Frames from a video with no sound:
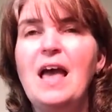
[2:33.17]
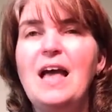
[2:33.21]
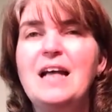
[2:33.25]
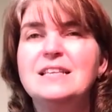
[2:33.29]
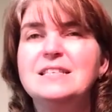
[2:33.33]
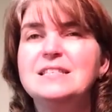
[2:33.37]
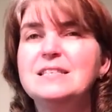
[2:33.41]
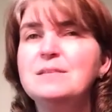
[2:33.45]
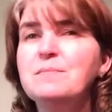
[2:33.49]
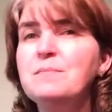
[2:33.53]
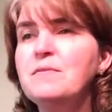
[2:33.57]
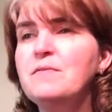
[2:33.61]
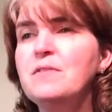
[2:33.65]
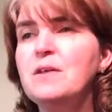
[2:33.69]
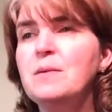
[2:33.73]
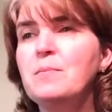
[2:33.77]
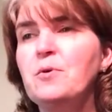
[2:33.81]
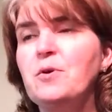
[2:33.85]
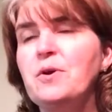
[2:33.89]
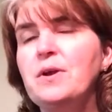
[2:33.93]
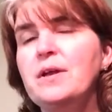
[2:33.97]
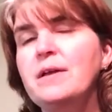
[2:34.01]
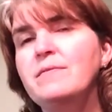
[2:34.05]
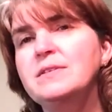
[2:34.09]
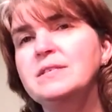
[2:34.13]
Some of them
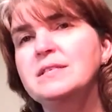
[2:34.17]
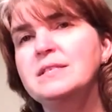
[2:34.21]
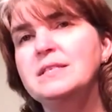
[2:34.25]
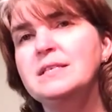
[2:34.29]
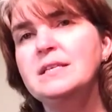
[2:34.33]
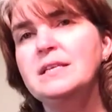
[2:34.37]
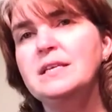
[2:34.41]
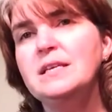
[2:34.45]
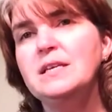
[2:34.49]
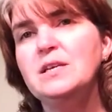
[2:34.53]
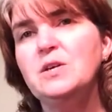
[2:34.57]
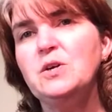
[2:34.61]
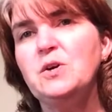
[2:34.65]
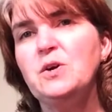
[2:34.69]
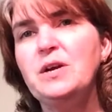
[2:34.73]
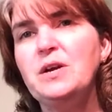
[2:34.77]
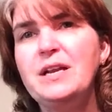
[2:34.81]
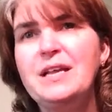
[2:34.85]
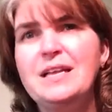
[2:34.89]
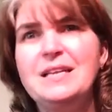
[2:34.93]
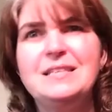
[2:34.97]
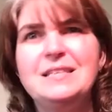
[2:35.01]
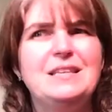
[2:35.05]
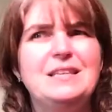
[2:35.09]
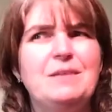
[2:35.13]
are even sending
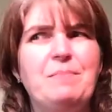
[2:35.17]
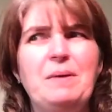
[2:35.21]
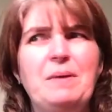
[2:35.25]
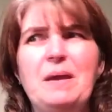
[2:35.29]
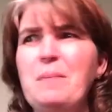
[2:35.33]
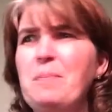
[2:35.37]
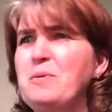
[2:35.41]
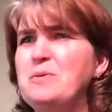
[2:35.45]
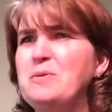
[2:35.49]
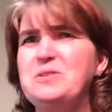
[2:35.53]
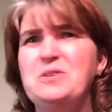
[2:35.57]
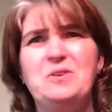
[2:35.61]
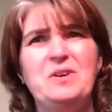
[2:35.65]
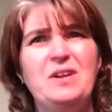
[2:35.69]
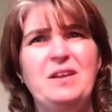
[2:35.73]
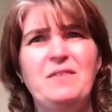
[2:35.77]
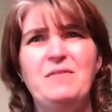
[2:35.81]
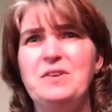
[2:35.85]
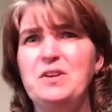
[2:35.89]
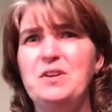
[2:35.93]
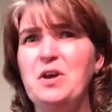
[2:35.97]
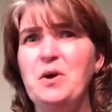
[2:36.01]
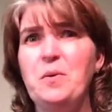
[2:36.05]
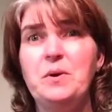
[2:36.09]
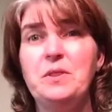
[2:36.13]
ingredients that people don't
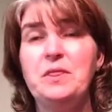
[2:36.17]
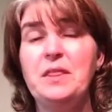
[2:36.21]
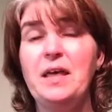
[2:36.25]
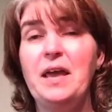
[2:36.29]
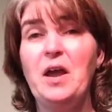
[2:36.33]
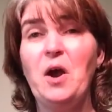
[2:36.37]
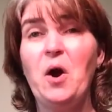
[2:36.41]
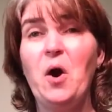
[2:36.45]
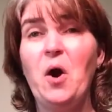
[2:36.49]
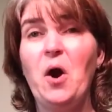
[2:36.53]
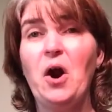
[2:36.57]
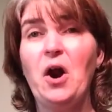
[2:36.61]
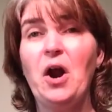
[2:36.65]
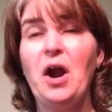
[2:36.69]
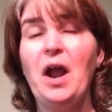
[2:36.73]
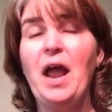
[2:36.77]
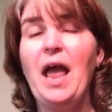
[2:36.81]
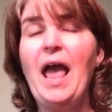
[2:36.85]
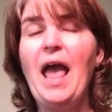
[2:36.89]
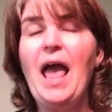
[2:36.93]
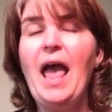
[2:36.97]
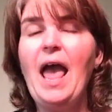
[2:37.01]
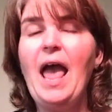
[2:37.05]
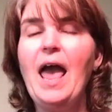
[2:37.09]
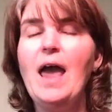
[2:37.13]
even know what they are.
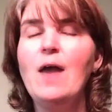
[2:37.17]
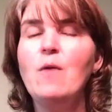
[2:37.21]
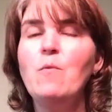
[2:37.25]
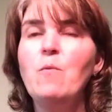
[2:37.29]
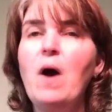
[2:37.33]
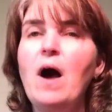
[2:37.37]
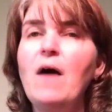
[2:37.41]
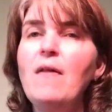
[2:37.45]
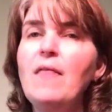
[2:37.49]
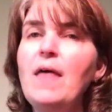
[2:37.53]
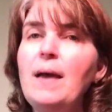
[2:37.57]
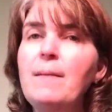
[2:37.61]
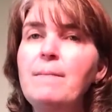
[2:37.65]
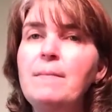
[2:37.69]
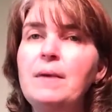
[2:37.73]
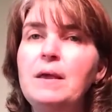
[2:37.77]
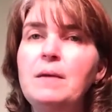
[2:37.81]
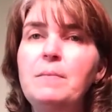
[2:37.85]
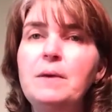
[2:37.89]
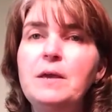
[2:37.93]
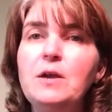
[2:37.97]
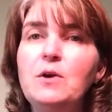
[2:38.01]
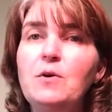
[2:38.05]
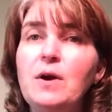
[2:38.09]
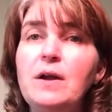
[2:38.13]
And while that may
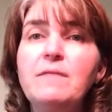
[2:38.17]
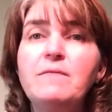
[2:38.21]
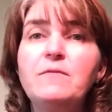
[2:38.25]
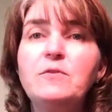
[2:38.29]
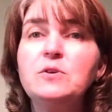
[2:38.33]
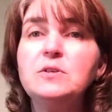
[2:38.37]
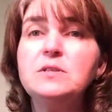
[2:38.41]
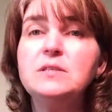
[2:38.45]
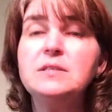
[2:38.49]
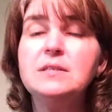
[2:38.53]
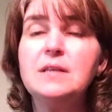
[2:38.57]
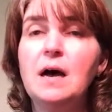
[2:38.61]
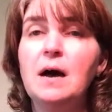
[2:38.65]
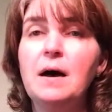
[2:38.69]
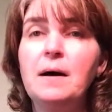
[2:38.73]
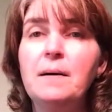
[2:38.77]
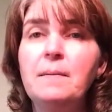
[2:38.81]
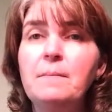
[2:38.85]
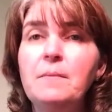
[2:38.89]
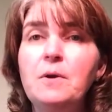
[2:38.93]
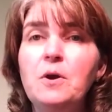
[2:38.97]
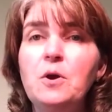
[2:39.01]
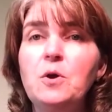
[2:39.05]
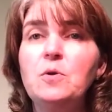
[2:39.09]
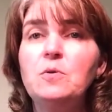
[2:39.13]
be great for
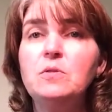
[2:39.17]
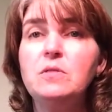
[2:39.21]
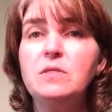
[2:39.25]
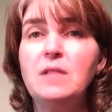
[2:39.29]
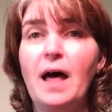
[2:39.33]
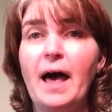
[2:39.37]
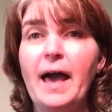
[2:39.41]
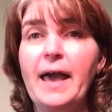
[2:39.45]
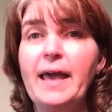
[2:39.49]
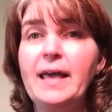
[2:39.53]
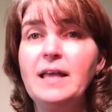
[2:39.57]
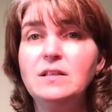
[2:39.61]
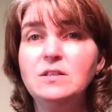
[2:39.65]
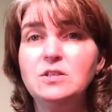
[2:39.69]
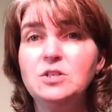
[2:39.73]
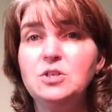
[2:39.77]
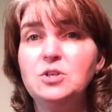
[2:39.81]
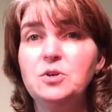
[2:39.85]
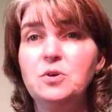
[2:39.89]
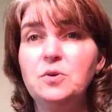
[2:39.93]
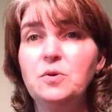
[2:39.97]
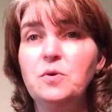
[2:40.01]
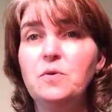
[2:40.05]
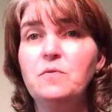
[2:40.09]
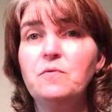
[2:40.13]
some who like
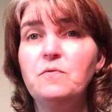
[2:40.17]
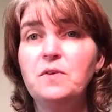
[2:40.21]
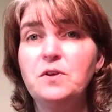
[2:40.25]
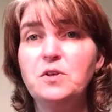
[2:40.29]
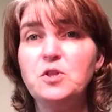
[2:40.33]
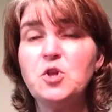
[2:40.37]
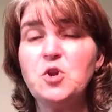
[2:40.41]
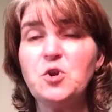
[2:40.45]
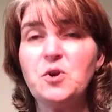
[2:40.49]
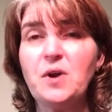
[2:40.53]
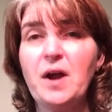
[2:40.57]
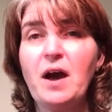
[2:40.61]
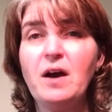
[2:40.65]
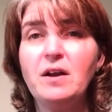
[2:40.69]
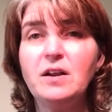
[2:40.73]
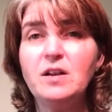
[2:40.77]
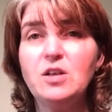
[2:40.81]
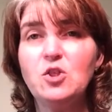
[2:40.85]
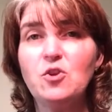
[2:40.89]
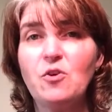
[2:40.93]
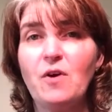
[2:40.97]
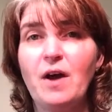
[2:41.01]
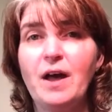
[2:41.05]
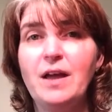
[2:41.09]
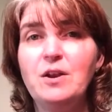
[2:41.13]
to venture out
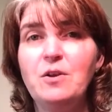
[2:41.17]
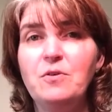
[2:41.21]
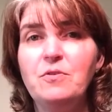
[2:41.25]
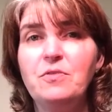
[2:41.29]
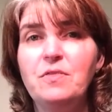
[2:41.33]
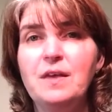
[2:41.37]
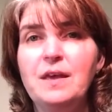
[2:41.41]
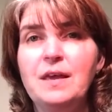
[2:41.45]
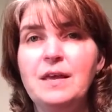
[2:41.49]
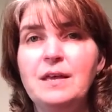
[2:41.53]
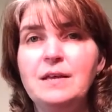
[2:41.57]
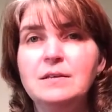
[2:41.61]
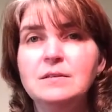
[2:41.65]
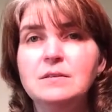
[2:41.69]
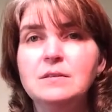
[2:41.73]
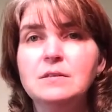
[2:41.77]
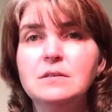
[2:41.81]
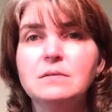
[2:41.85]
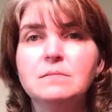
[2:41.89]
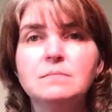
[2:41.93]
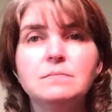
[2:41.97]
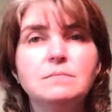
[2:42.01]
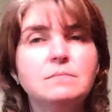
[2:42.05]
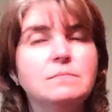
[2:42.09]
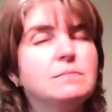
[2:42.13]
and try new
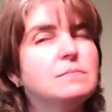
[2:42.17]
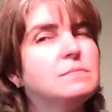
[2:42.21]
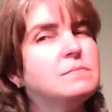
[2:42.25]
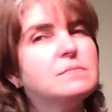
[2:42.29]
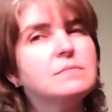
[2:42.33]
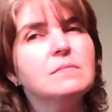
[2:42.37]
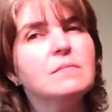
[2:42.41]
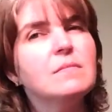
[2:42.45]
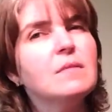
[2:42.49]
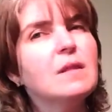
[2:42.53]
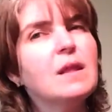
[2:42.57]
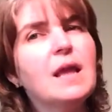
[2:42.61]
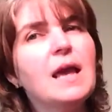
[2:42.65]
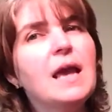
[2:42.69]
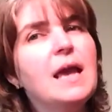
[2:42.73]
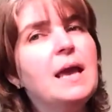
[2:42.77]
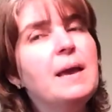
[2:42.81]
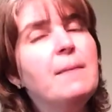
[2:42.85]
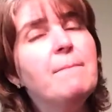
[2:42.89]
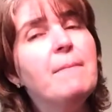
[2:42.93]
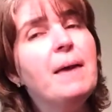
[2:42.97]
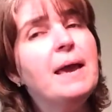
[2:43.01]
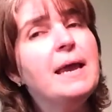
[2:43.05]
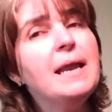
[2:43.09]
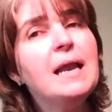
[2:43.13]
things,
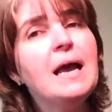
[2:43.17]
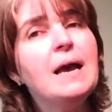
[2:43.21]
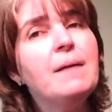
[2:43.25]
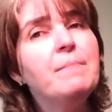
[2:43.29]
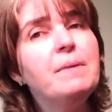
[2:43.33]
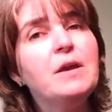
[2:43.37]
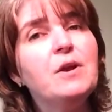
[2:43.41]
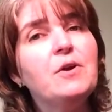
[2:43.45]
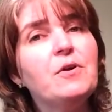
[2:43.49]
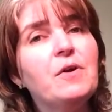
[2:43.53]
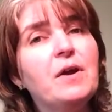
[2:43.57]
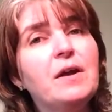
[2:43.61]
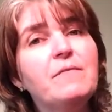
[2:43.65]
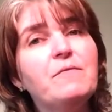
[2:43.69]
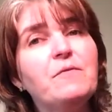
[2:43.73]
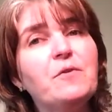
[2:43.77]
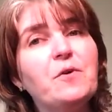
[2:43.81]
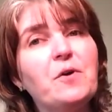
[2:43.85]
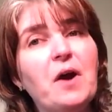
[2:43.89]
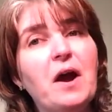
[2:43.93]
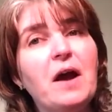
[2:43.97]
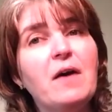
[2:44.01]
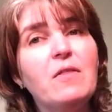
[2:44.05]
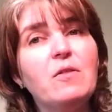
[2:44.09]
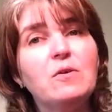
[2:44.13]
it may not be great
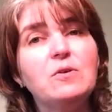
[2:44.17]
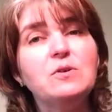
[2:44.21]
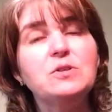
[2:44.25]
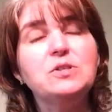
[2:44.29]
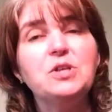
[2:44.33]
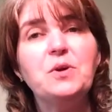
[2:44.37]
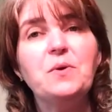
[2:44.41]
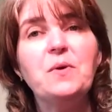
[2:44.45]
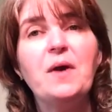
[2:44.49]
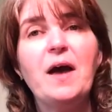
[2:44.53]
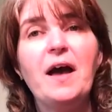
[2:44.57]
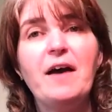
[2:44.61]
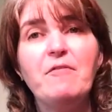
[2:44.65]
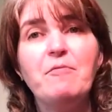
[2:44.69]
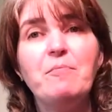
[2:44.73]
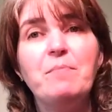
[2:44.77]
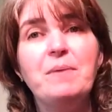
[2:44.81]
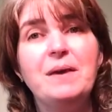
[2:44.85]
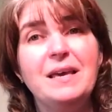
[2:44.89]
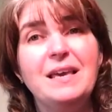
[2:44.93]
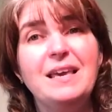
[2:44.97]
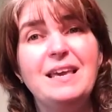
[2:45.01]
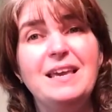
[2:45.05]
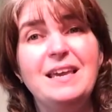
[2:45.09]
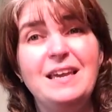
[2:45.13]
for others who have
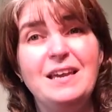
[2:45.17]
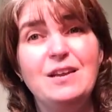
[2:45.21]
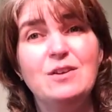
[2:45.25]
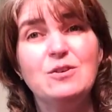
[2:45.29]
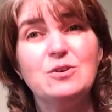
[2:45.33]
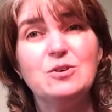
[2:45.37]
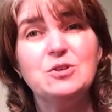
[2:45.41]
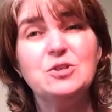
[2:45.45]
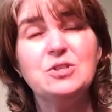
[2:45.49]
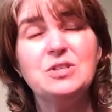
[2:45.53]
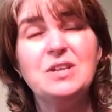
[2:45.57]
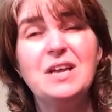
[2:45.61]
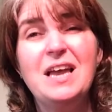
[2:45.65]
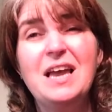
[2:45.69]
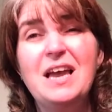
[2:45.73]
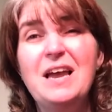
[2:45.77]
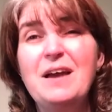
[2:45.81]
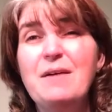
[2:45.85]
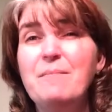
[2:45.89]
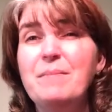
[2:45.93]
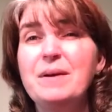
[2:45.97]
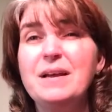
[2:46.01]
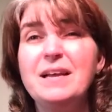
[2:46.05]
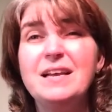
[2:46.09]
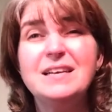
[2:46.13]
picky eaters,
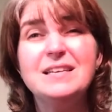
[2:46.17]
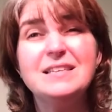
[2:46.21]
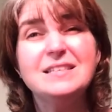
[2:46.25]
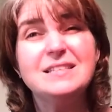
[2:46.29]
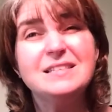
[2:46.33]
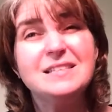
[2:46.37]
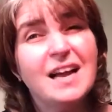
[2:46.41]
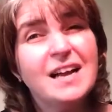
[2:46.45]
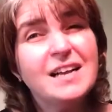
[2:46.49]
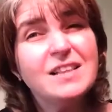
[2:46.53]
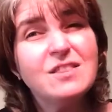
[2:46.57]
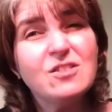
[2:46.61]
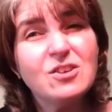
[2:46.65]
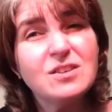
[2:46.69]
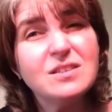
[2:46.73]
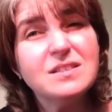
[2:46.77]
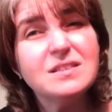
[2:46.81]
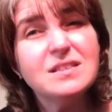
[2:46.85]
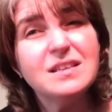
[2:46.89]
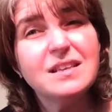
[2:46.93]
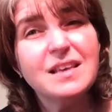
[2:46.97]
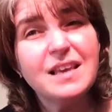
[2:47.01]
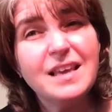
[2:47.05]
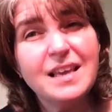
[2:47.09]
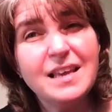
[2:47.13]
because not
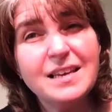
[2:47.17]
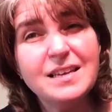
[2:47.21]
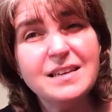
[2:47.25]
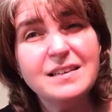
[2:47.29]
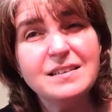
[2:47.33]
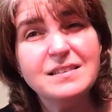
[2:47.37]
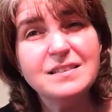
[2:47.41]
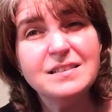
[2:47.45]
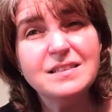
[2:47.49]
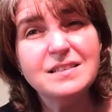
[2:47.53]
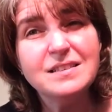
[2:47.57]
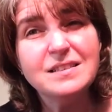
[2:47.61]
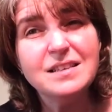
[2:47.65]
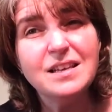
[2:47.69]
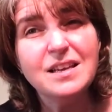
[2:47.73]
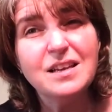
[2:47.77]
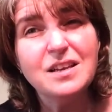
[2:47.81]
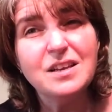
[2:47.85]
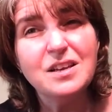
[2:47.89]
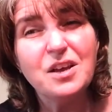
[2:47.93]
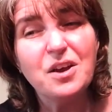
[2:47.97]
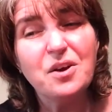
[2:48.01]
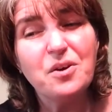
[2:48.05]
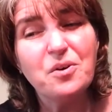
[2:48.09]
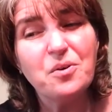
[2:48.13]
just the kids
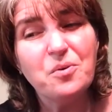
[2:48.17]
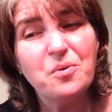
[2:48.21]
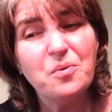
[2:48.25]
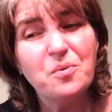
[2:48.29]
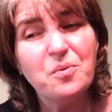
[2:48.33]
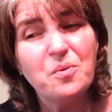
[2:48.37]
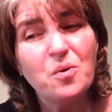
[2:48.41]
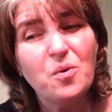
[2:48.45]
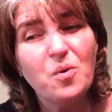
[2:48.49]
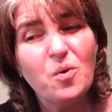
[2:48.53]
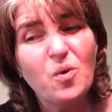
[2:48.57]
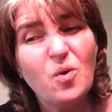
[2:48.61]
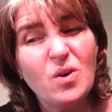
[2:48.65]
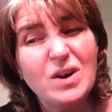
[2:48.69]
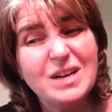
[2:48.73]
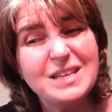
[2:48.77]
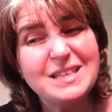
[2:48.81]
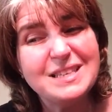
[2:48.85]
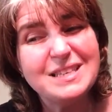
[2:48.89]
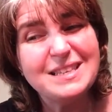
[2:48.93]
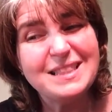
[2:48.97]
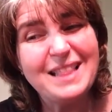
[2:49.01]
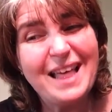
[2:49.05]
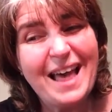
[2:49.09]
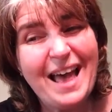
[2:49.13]
go,
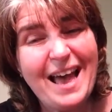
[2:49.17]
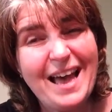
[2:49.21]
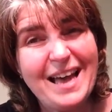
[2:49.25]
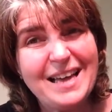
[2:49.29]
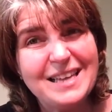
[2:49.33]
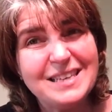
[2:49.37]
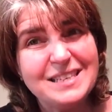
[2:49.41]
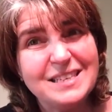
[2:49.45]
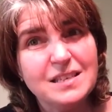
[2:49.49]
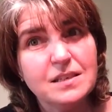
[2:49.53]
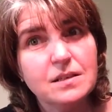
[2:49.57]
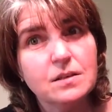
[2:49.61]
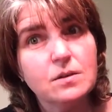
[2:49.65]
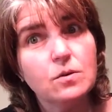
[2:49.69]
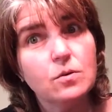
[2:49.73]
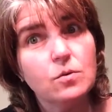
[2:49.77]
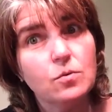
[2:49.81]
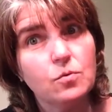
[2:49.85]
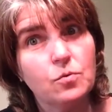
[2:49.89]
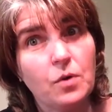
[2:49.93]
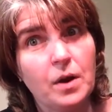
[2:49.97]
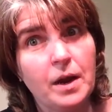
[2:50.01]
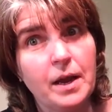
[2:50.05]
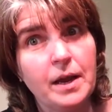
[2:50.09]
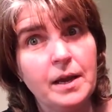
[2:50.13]
"What's that?"
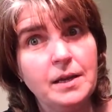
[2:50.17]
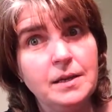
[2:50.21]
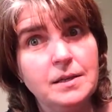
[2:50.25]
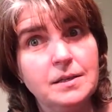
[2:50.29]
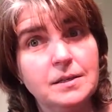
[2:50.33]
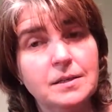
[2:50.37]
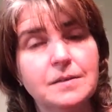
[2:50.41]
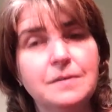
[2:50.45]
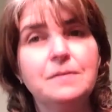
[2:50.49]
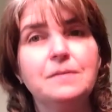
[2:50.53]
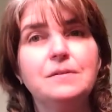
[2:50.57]
Right?